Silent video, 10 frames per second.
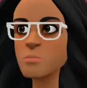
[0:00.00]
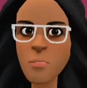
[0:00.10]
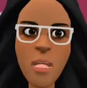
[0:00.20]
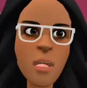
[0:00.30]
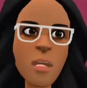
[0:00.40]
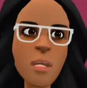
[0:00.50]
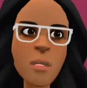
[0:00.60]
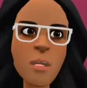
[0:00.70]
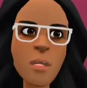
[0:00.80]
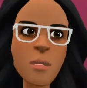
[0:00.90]
In
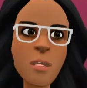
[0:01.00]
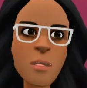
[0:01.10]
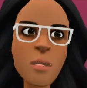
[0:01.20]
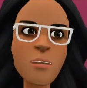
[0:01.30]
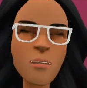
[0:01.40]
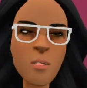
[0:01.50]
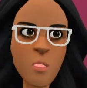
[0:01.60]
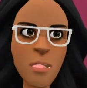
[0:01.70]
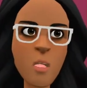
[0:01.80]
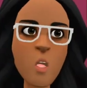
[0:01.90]
today's lesson I have
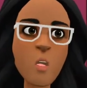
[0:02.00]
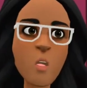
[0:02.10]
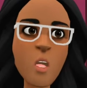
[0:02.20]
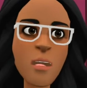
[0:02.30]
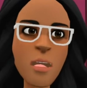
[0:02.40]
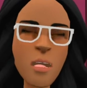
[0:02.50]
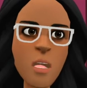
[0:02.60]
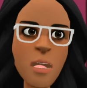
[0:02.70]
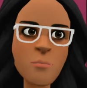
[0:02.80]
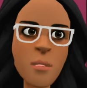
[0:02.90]
focused on 2 of the
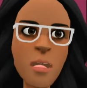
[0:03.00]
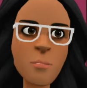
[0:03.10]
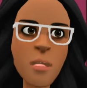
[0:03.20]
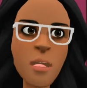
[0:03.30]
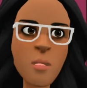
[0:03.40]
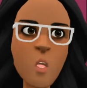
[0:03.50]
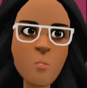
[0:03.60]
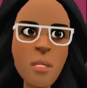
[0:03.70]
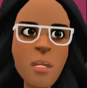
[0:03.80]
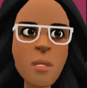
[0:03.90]
12 principles on
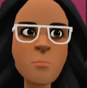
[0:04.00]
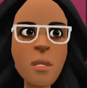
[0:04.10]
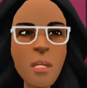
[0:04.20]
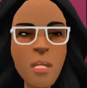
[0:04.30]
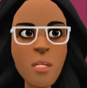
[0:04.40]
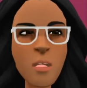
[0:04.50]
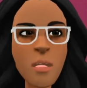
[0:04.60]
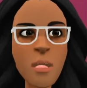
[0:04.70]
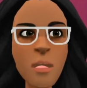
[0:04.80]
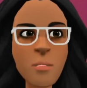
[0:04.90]
multimedia
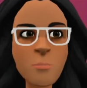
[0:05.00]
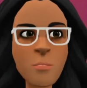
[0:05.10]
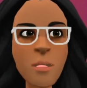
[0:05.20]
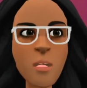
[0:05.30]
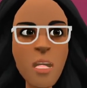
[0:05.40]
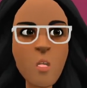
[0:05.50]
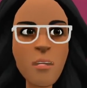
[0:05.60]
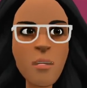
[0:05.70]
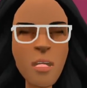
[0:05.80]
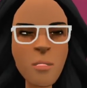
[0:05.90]
learning that was
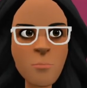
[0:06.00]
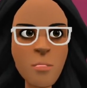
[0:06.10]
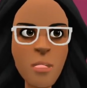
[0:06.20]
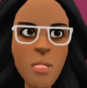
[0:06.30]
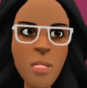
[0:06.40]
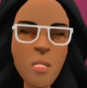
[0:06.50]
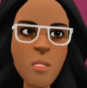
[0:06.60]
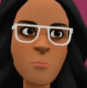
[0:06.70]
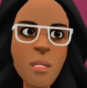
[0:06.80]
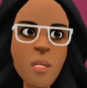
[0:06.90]
developed by
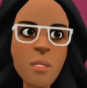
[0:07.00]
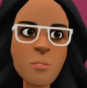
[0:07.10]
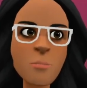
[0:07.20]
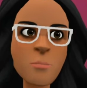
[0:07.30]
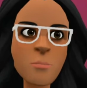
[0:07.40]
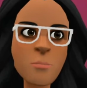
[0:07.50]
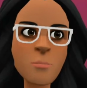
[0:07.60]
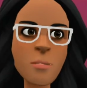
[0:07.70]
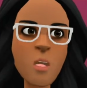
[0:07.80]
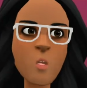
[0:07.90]
Richard Mayer.
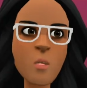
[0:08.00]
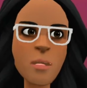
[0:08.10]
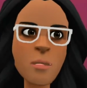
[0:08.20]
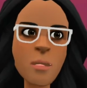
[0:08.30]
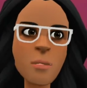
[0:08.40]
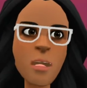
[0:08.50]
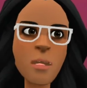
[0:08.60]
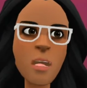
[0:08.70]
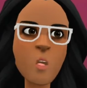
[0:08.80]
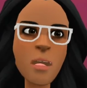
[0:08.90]
The 2
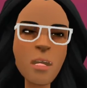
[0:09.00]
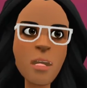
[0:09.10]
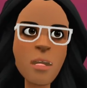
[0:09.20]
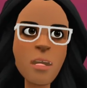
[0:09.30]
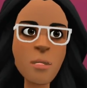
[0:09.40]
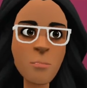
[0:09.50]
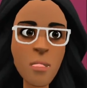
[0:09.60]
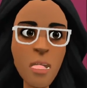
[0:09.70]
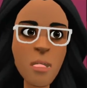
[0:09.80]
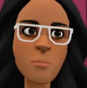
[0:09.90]
principles are redundancy
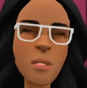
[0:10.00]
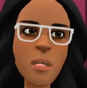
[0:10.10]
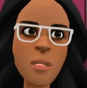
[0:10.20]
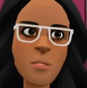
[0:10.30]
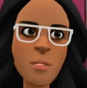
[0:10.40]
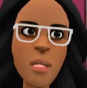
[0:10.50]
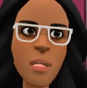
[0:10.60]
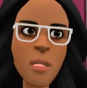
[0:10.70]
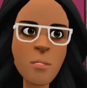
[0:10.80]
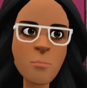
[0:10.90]
principle and
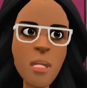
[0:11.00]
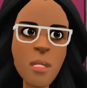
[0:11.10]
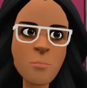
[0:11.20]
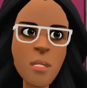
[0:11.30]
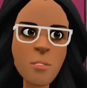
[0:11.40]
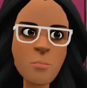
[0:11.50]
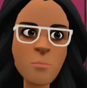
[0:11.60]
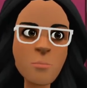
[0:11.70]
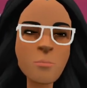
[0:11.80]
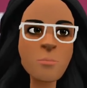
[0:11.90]
signaling principle.
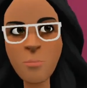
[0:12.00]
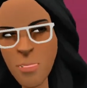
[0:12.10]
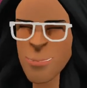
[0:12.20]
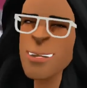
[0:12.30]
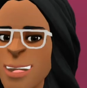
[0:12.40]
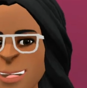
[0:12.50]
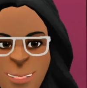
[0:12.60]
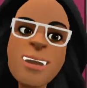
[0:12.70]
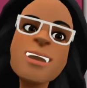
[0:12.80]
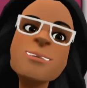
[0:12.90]
Let me
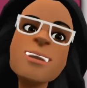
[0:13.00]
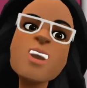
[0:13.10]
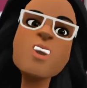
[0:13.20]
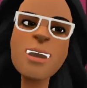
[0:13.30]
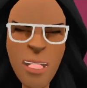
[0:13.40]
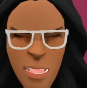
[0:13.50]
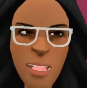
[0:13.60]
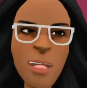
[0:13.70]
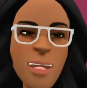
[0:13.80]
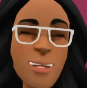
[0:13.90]
explain about the
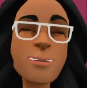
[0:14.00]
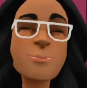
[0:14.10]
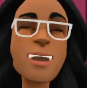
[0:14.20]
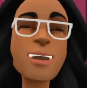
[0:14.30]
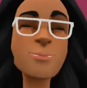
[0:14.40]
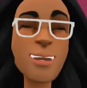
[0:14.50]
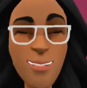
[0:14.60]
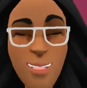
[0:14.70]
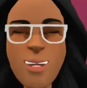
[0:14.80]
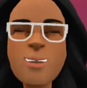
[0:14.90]
redundancy principle
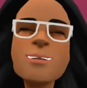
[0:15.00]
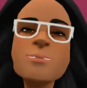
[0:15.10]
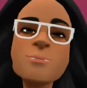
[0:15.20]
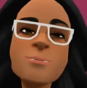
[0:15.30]
first.